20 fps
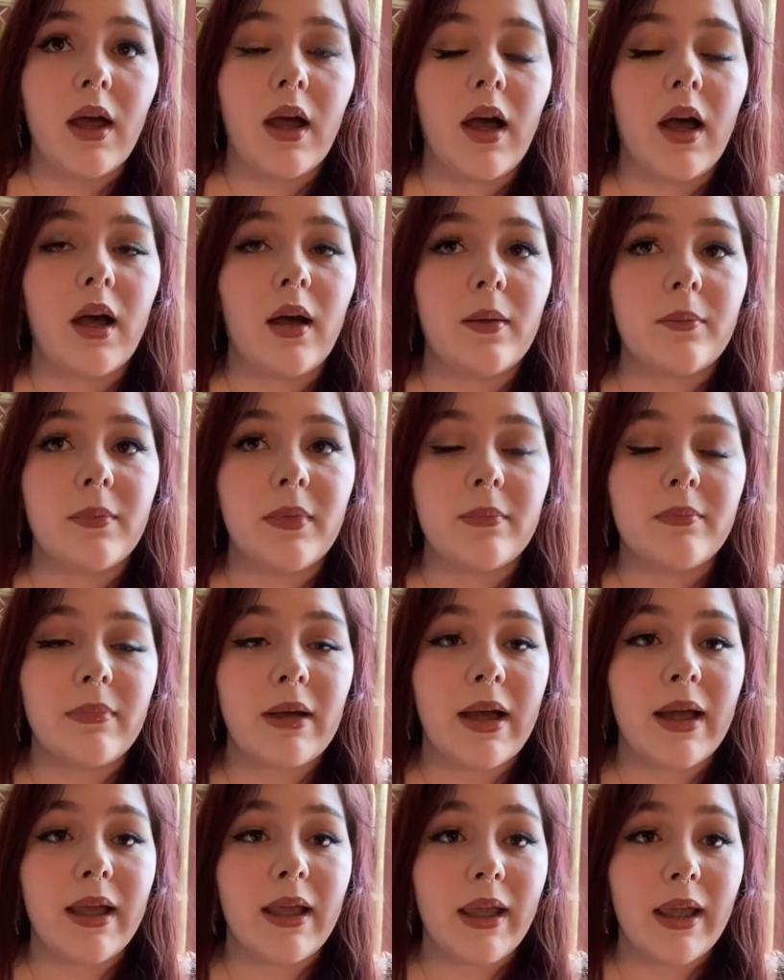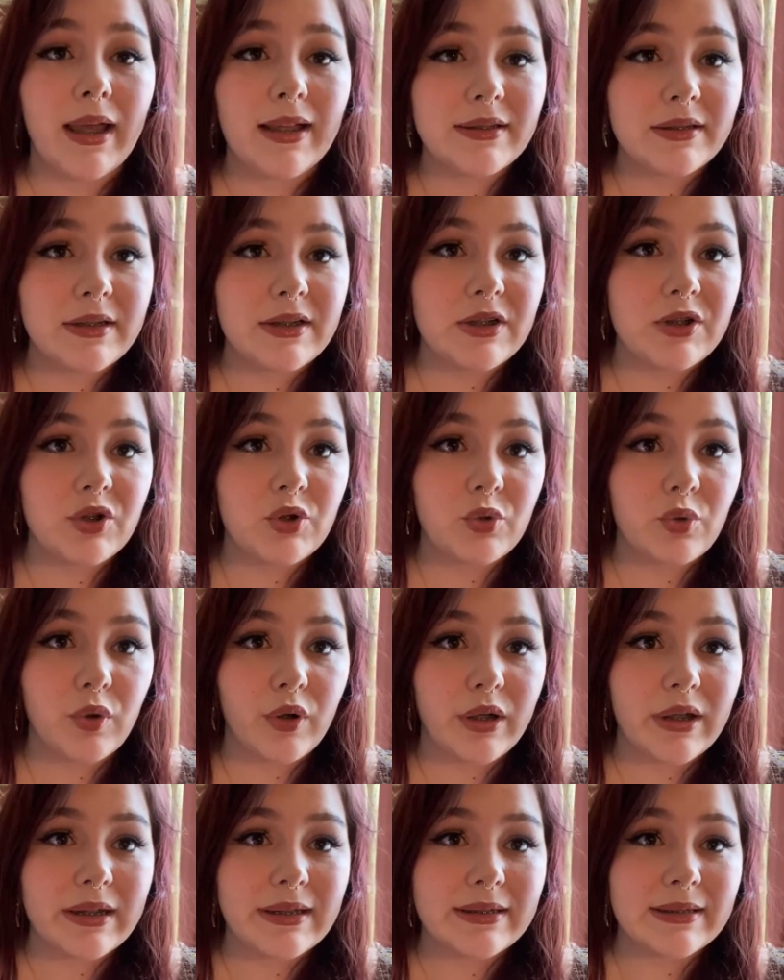My Etsy store
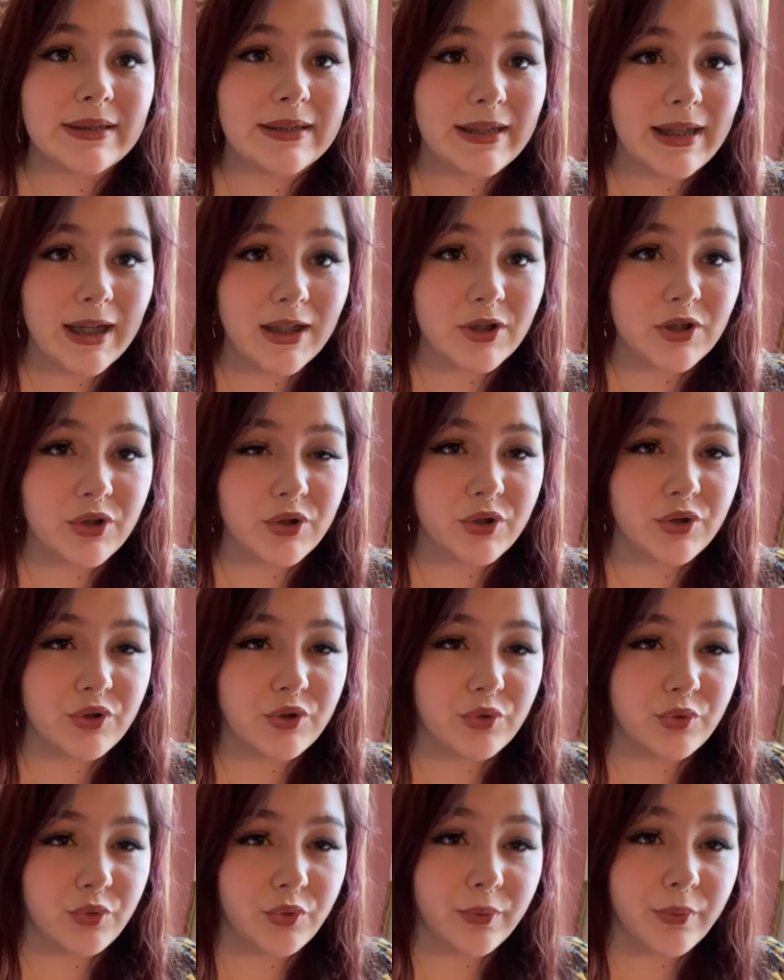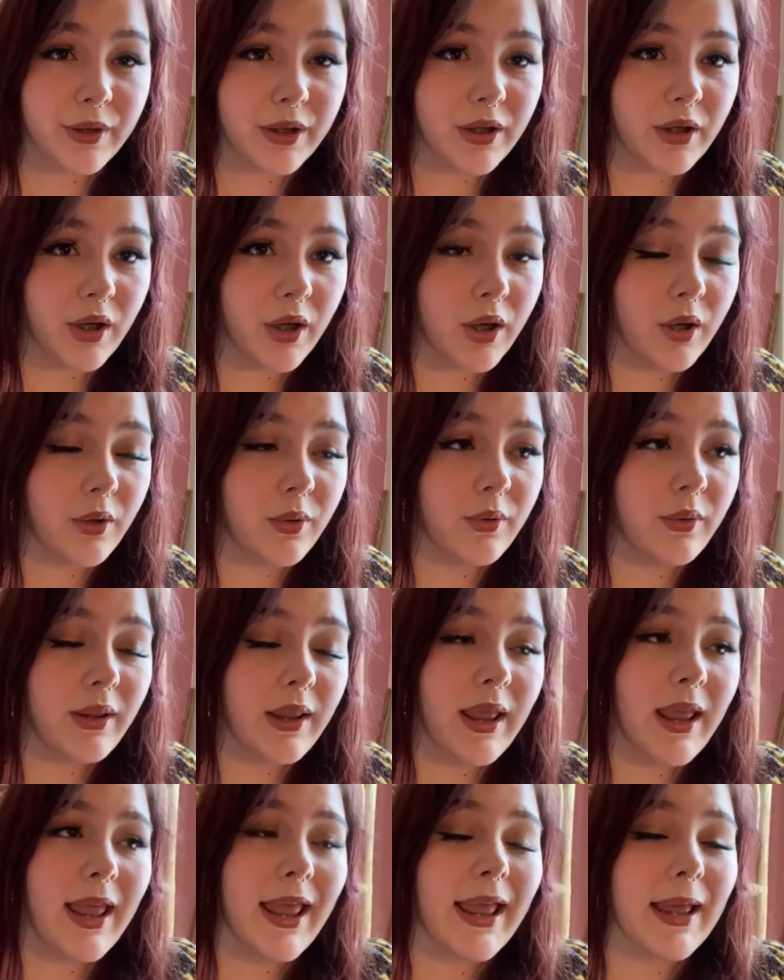is Nectar Jewelry Co.
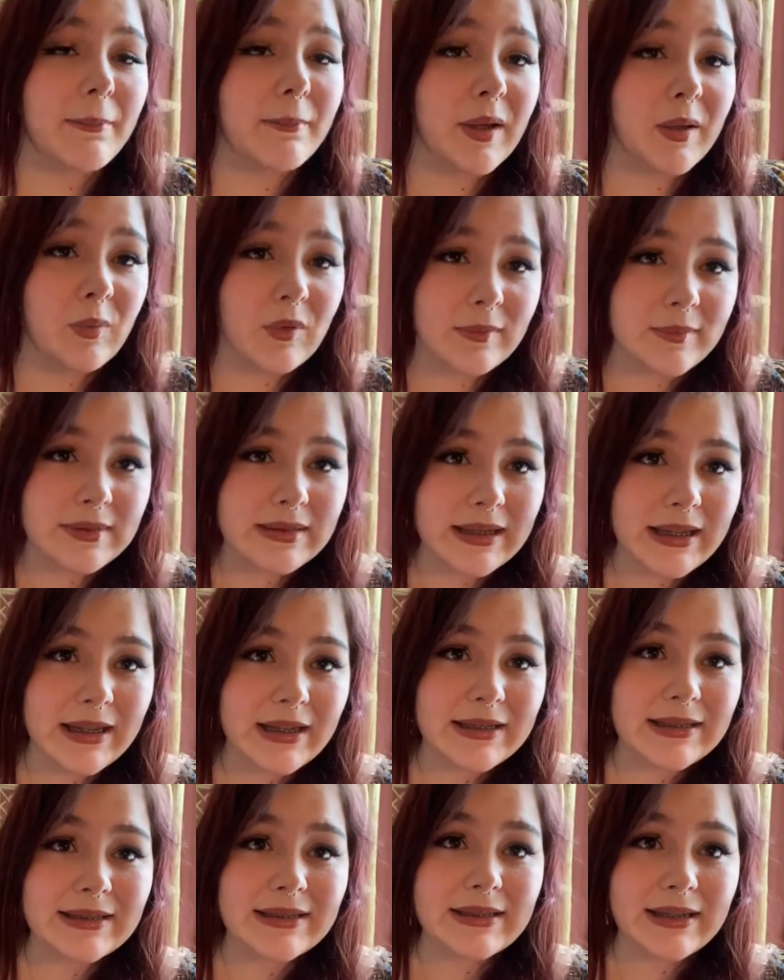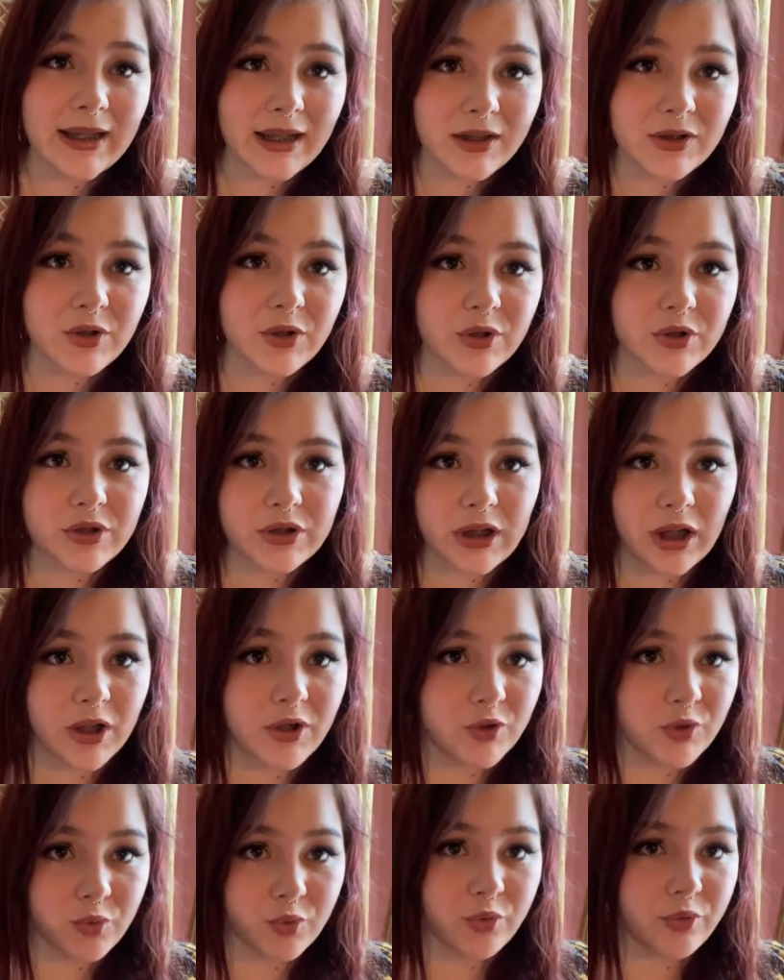My website is
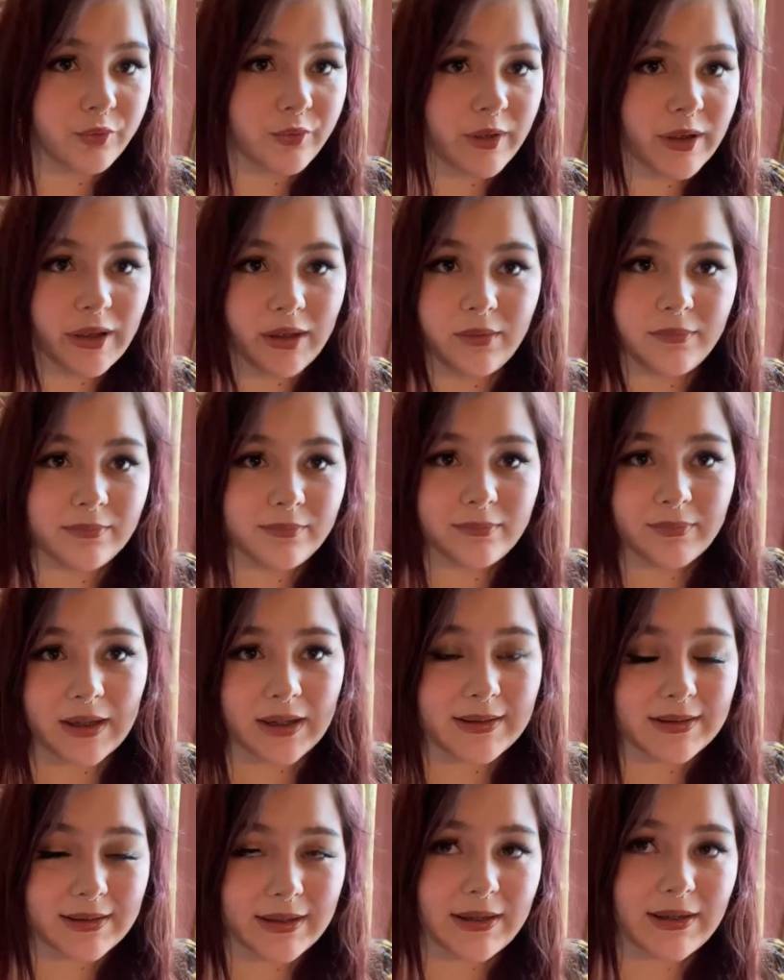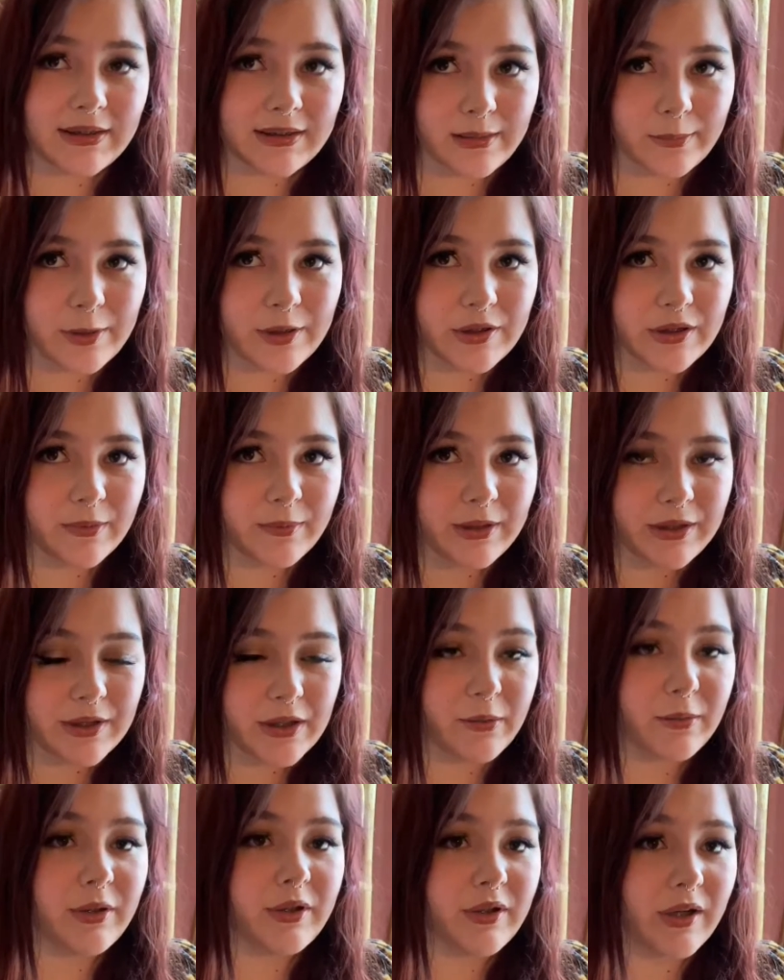nectar.jewelry. That's it,
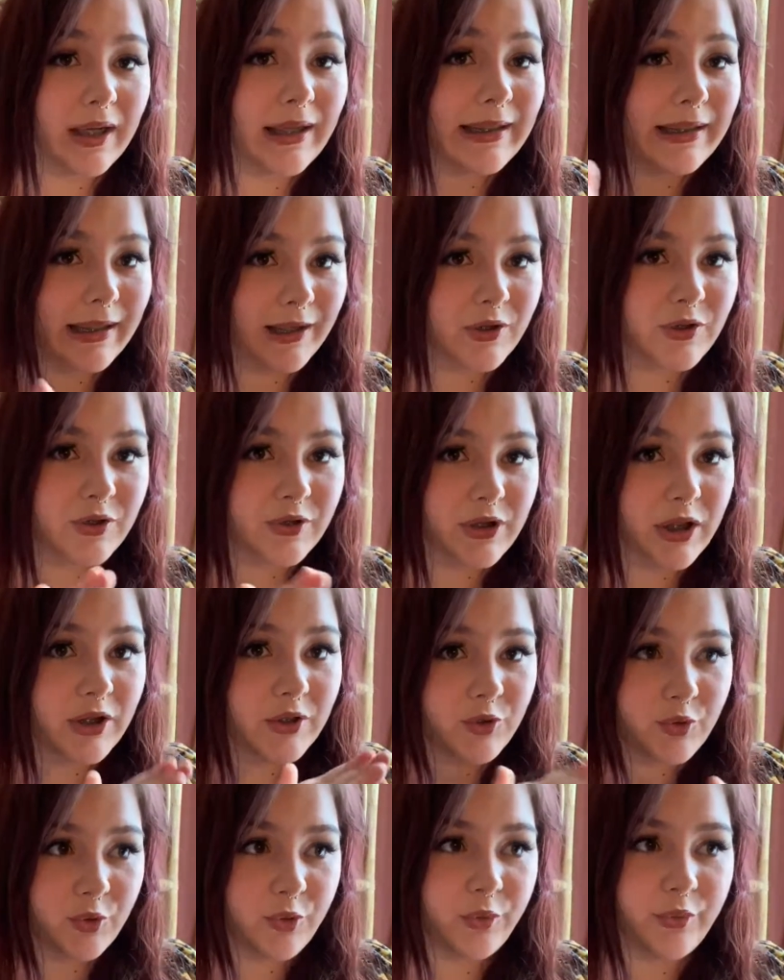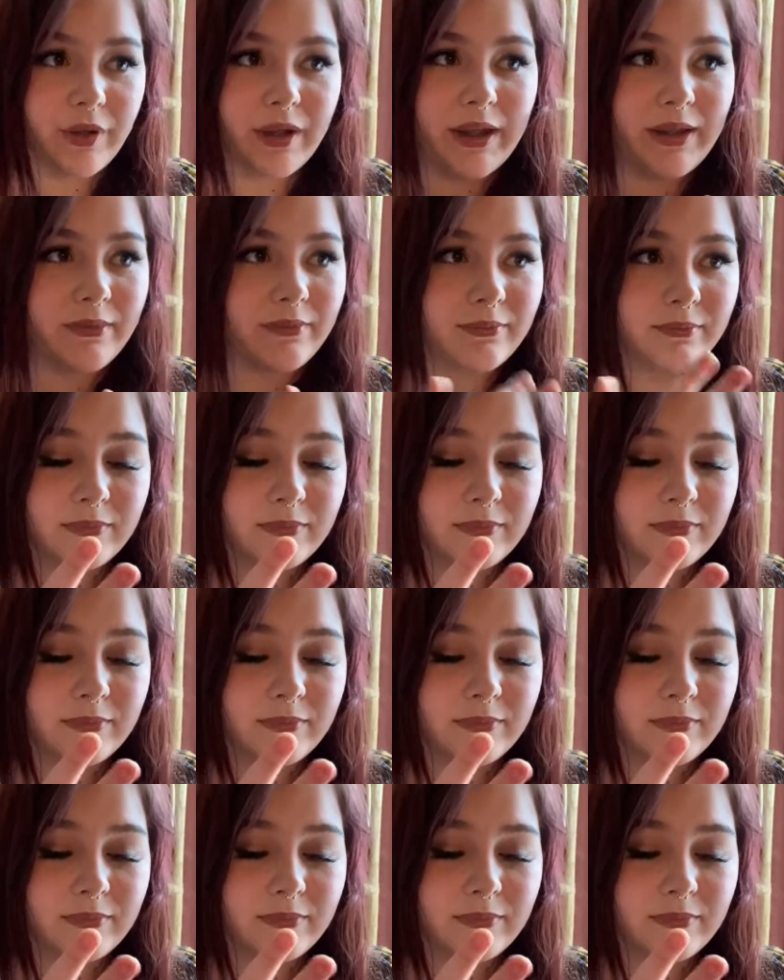www.nectar.jewelry.